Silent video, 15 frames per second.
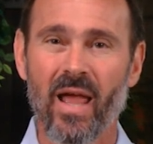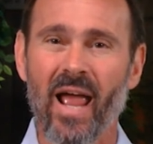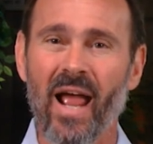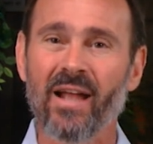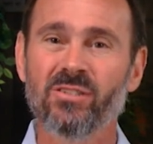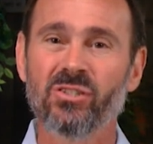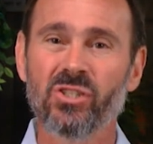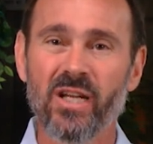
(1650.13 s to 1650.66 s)

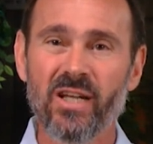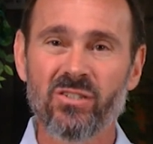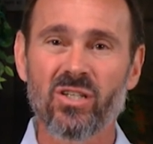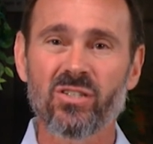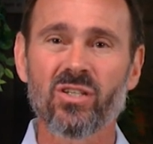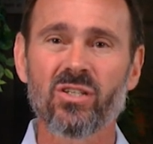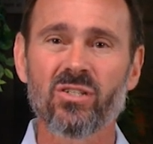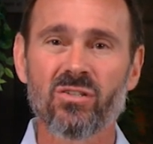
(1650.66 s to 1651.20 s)
and
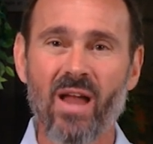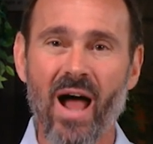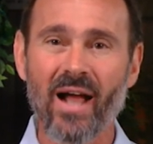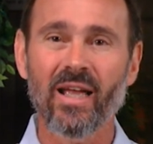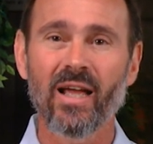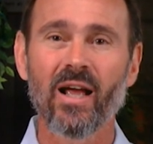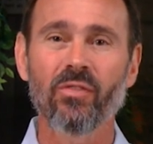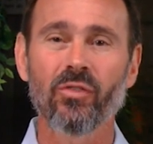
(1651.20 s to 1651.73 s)
Jesus is
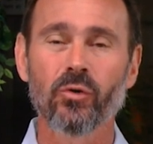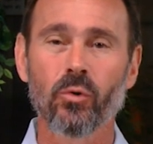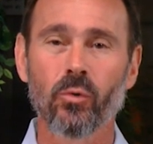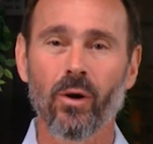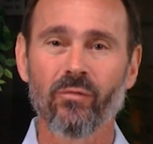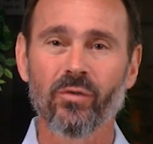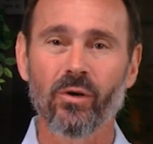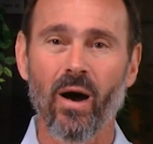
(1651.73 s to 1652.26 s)
knocking at the door
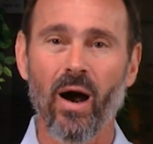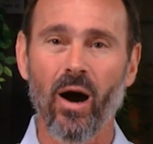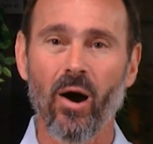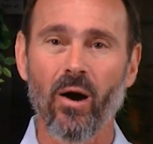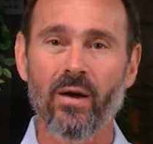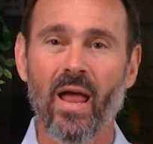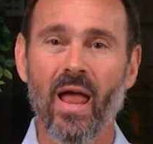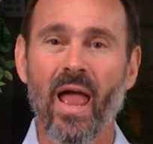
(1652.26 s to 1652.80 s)
of your
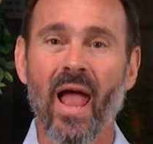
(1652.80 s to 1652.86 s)
heart